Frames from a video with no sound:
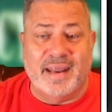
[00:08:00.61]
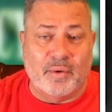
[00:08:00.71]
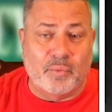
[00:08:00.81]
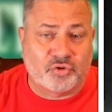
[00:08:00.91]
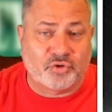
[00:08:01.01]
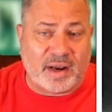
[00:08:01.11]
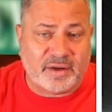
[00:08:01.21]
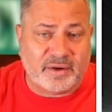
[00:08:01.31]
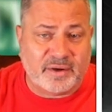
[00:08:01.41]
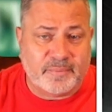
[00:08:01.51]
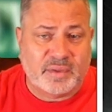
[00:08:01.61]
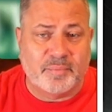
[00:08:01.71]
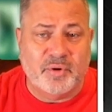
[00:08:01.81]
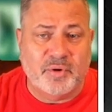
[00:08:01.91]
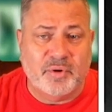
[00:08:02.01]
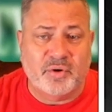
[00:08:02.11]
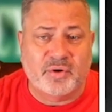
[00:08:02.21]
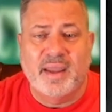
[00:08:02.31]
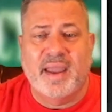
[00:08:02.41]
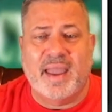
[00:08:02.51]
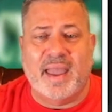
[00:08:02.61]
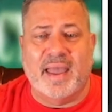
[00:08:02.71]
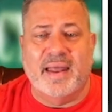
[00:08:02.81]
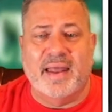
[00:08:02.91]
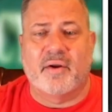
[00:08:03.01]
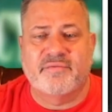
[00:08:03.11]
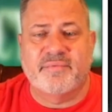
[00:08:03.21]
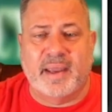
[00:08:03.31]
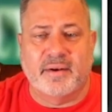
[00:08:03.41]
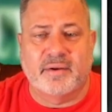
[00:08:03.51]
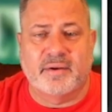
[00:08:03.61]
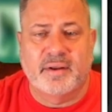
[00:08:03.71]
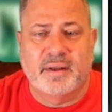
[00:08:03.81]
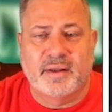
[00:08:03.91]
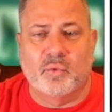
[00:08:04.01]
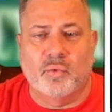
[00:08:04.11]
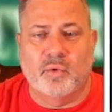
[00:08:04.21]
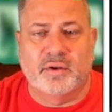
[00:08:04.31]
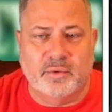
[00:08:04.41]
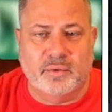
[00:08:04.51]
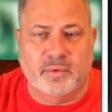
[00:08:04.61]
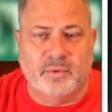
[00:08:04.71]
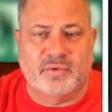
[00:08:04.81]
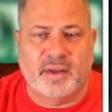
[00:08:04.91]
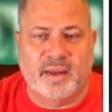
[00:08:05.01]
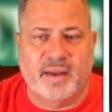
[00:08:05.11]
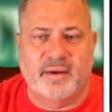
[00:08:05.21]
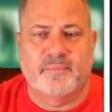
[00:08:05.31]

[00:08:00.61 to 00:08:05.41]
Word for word: traffic to communicate, and out of band, it's going to use a